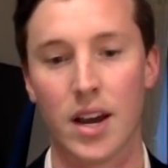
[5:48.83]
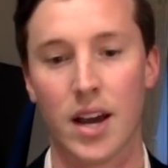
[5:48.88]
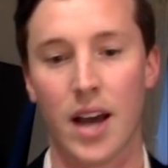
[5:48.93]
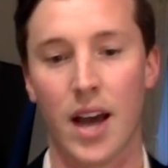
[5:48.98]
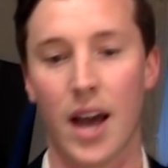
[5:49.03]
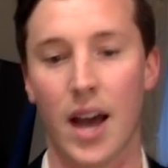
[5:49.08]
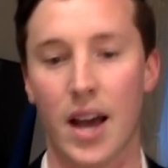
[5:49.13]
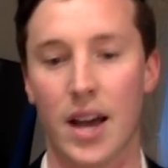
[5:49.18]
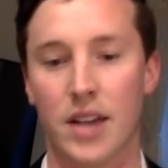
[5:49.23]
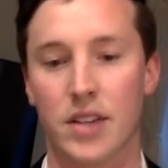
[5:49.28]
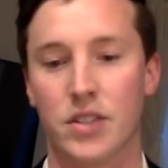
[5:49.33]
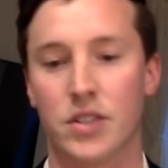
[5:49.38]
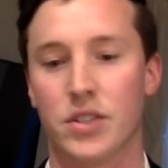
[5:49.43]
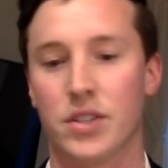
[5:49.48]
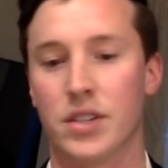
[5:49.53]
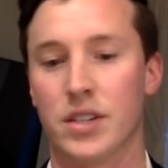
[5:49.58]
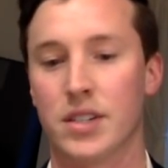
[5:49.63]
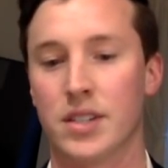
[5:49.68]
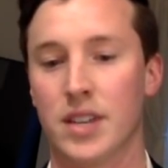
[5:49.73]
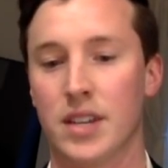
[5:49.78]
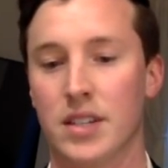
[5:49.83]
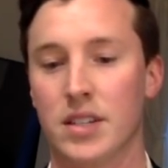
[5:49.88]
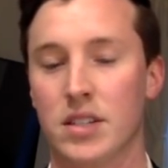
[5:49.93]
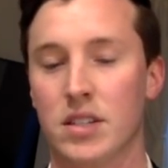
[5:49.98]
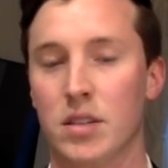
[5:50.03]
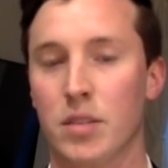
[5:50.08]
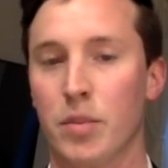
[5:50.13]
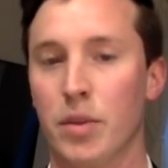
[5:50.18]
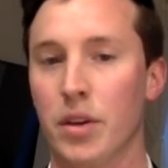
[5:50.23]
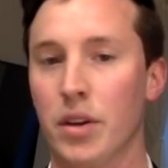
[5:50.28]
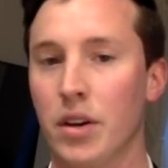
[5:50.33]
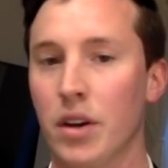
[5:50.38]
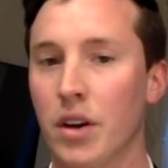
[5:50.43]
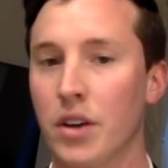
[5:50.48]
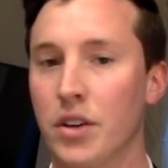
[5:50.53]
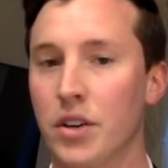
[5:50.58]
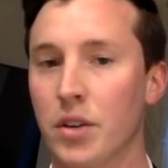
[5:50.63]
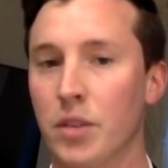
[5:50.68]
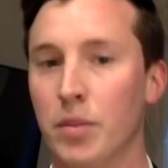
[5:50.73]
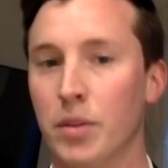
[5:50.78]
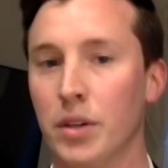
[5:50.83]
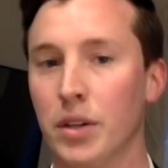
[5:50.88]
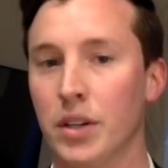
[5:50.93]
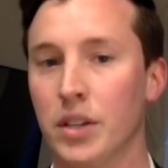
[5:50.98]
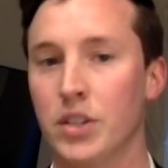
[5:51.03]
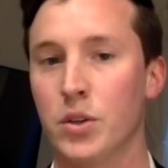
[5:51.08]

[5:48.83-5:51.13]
as your success is dependent on your ability